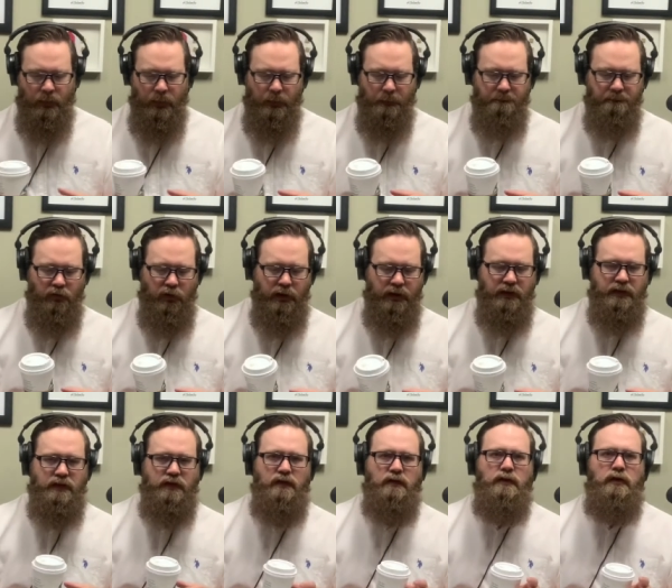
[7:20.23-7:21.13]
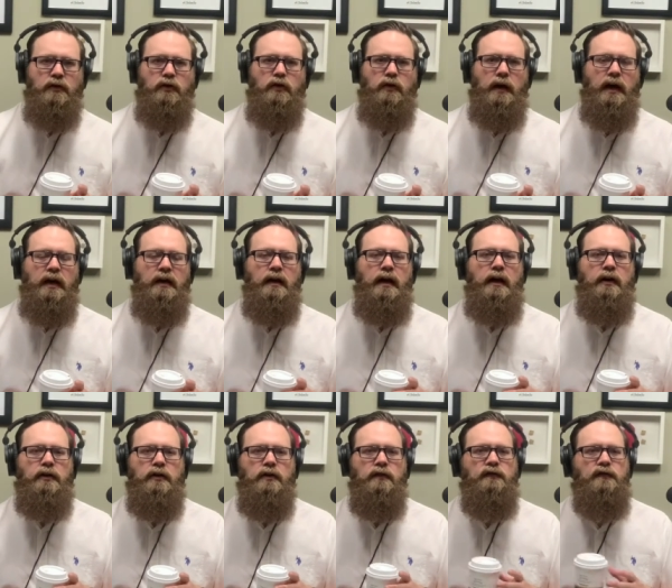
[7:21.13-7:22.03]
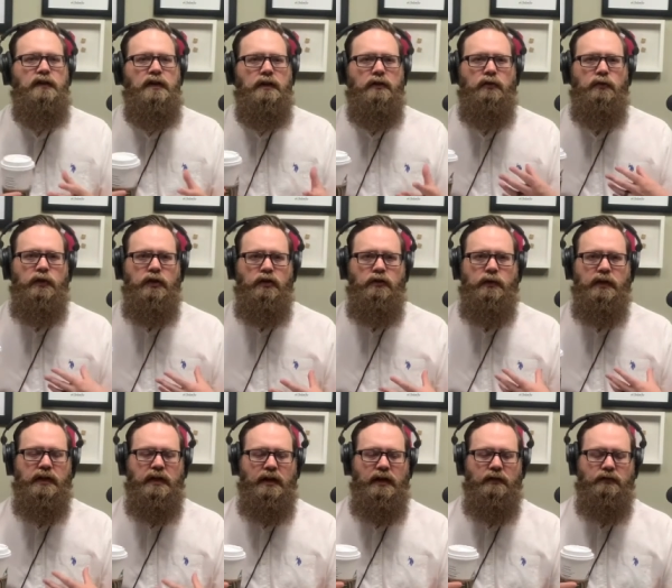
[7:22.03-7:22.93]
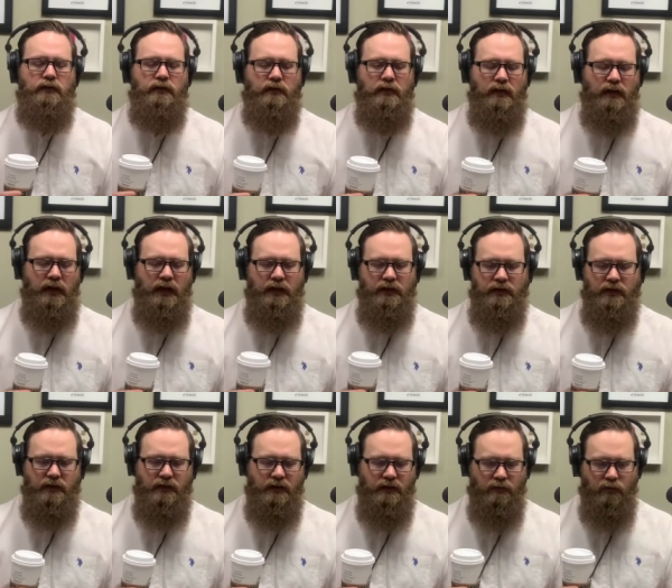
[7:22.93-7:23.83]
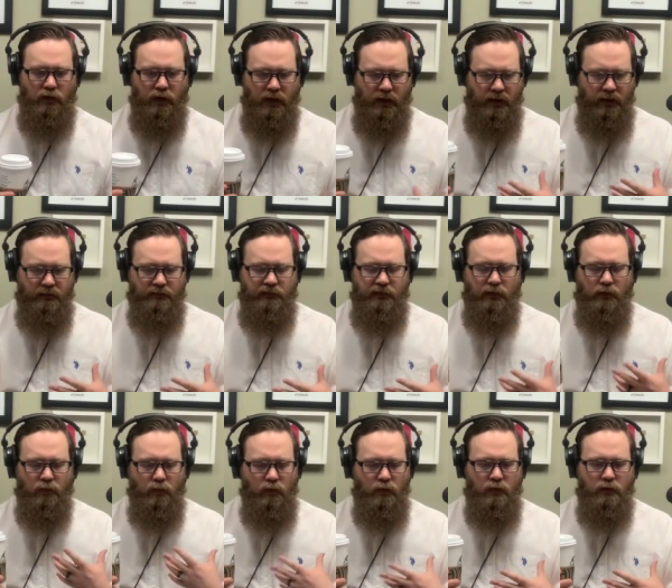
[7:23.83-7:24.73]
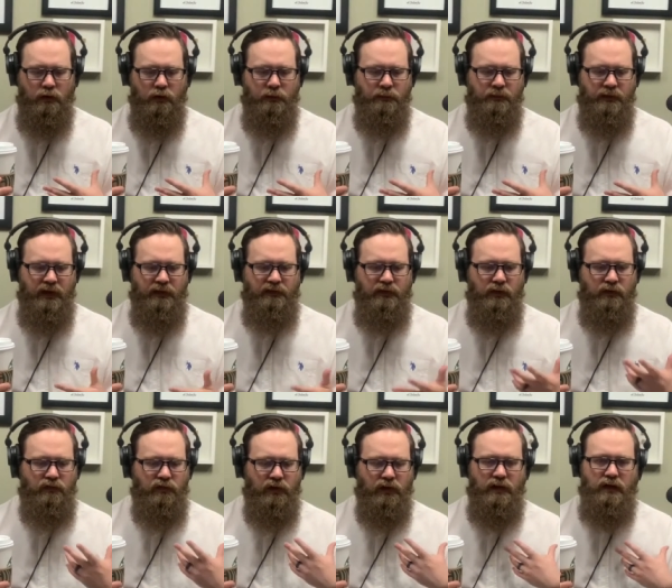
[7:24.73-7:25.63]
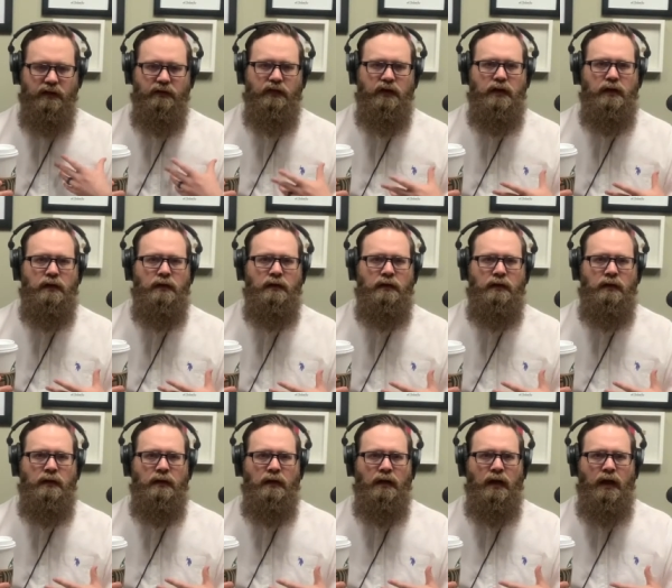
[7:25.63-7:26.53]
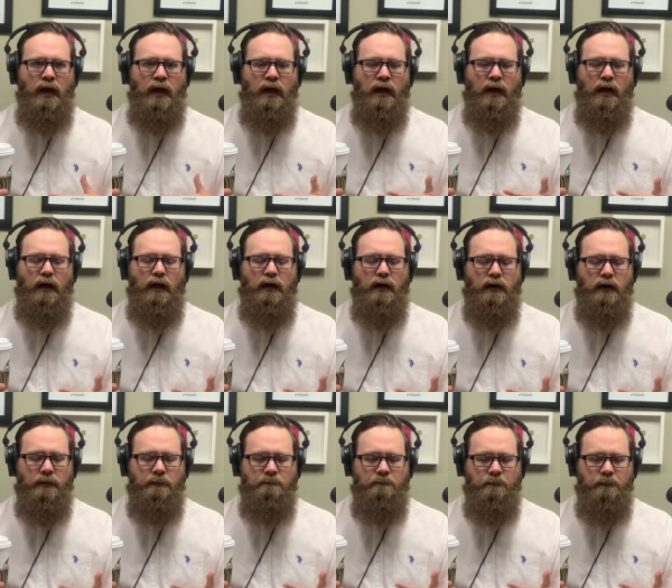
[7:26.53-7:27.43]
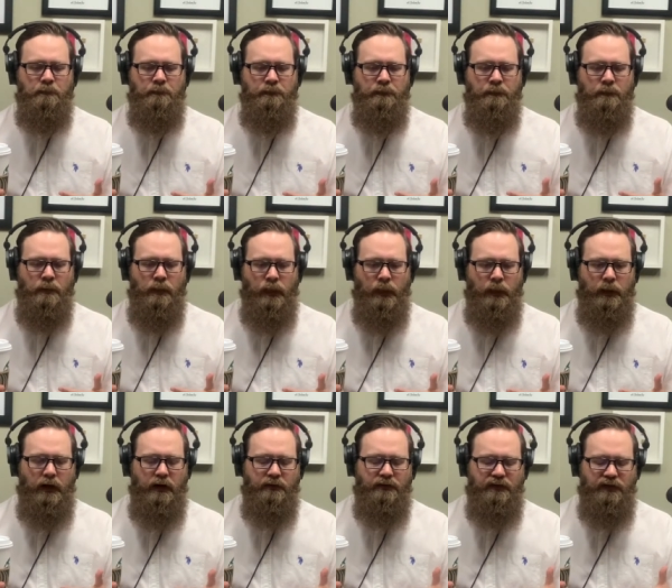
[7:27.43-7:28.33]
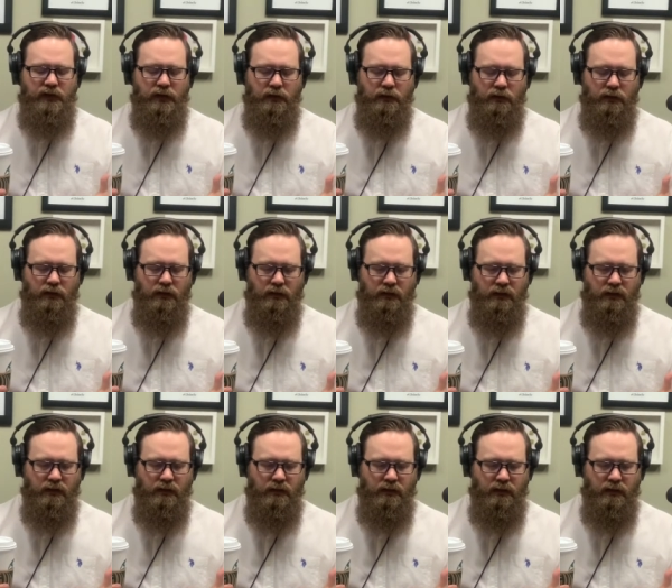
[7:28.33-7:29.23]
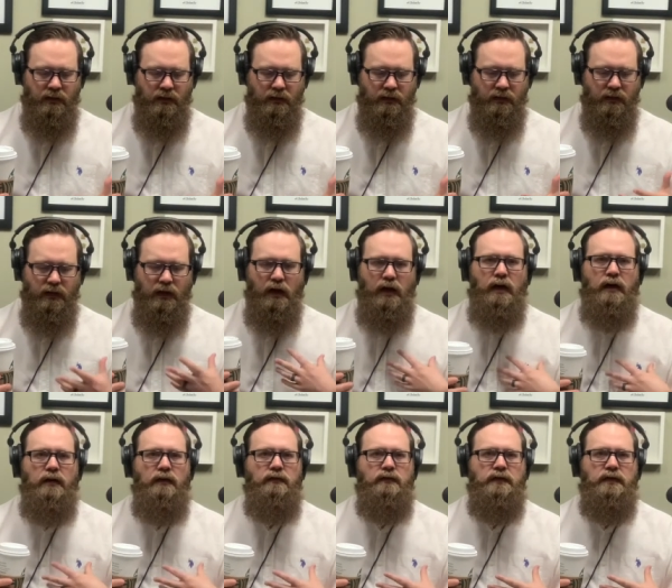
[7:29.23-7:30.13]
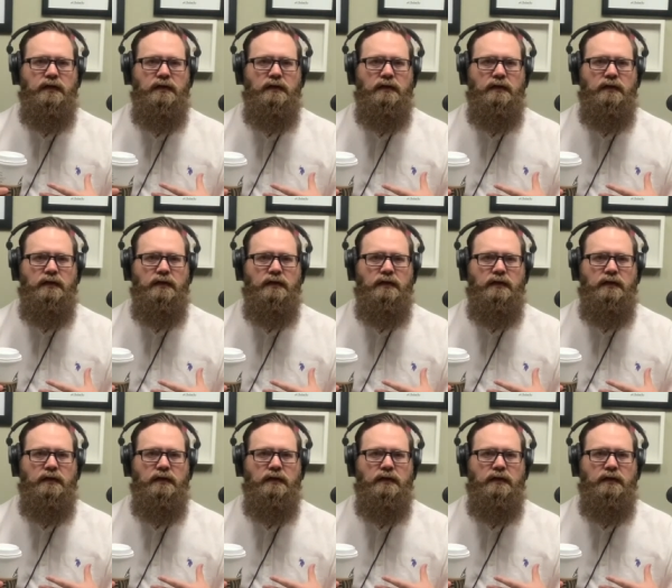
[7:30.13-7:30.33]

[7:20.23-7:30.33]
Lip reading: what is, how do you feel when you encounter the light? She says, well, I feel warmth, I feel forgiven, I feel loved.